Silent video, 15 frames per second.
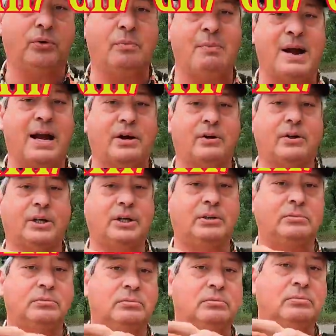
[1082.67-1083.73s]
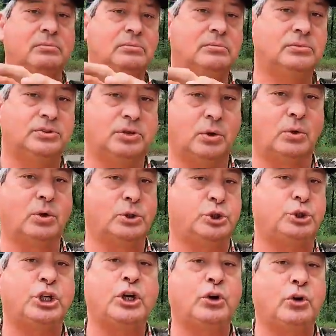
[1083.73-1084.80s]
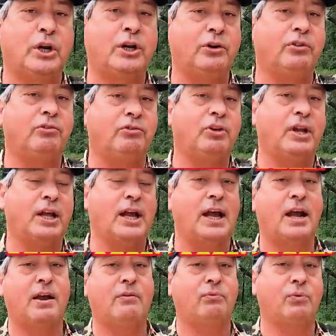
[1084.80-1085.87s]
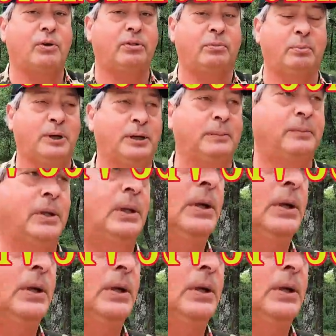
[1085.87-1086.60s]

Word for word: two battery solar generators that I have with me,